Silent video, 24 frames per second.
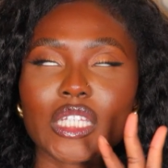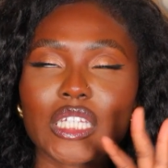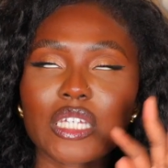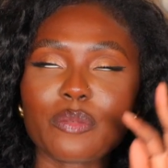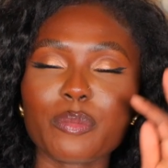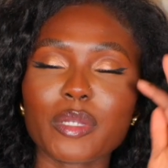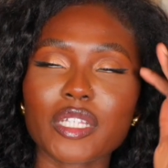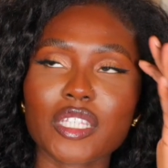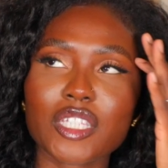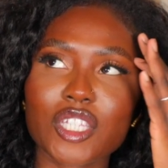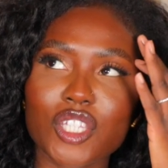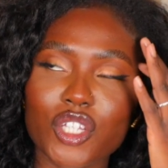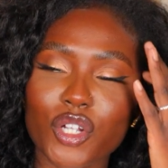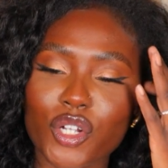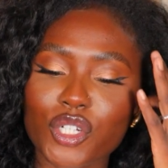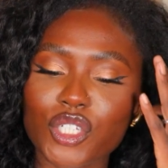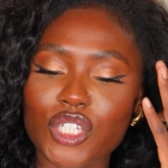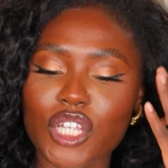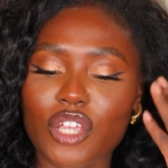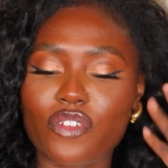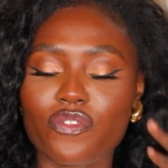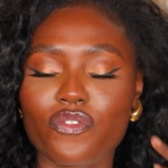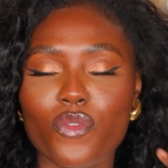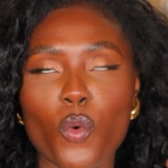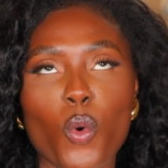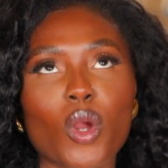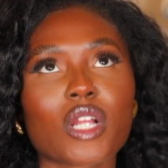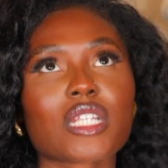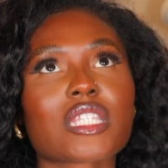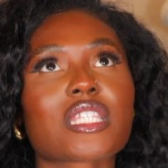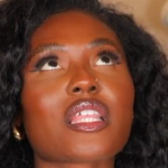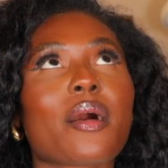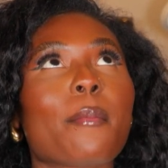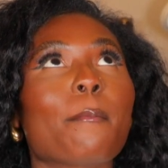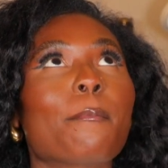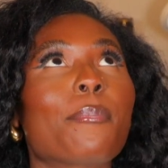been searching for
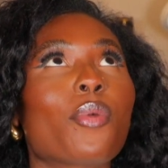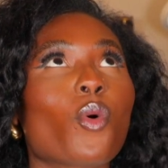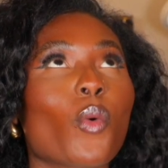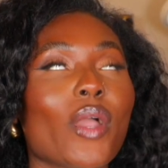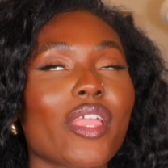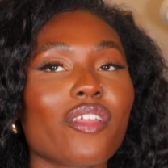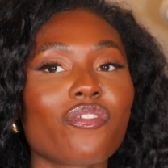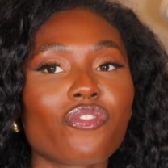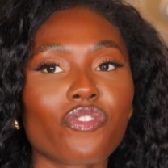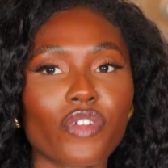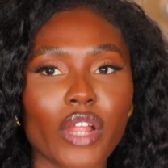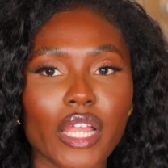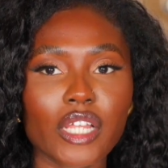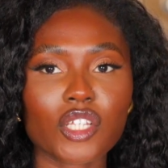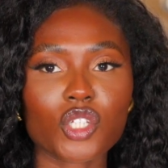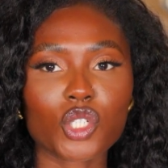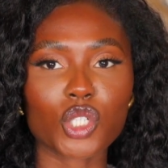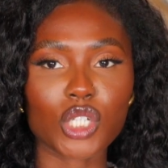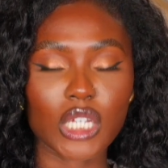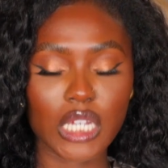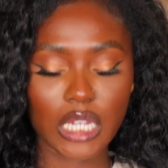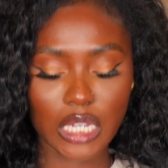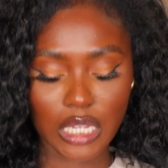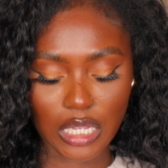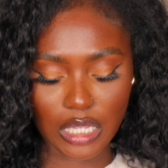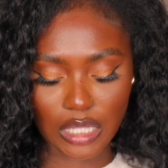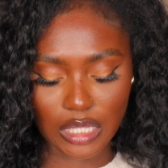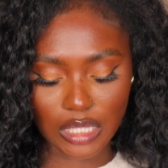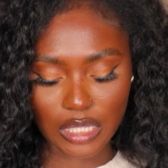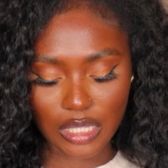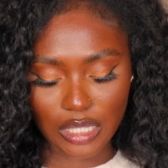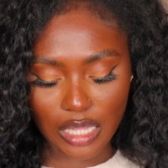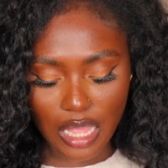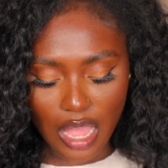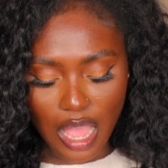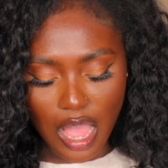some boyfriend
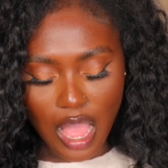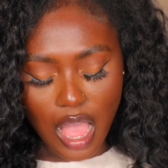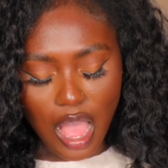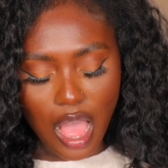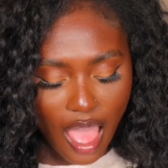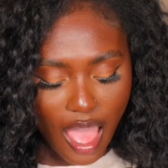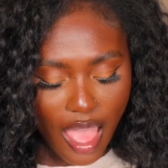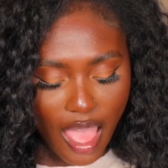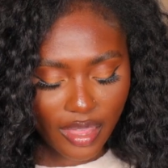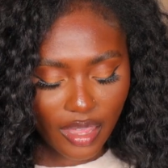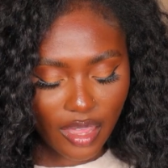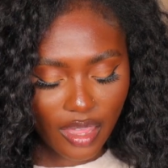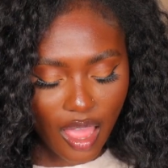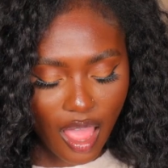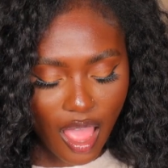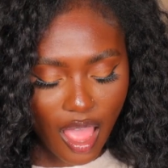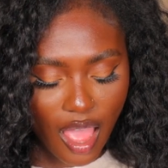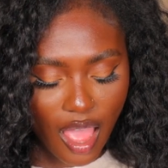jeans. I've